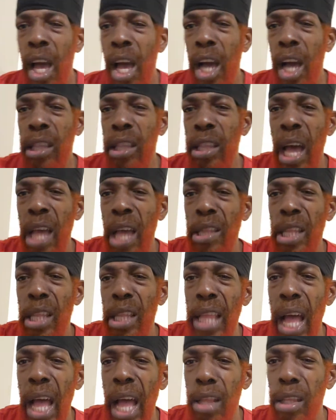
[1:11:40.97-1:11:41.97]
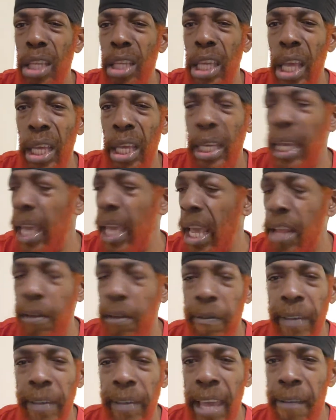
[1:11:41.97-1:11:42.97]
a $1,000
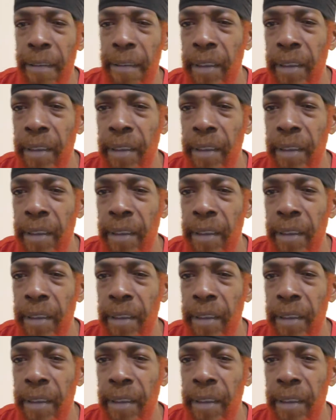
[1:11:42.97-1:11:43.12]
can of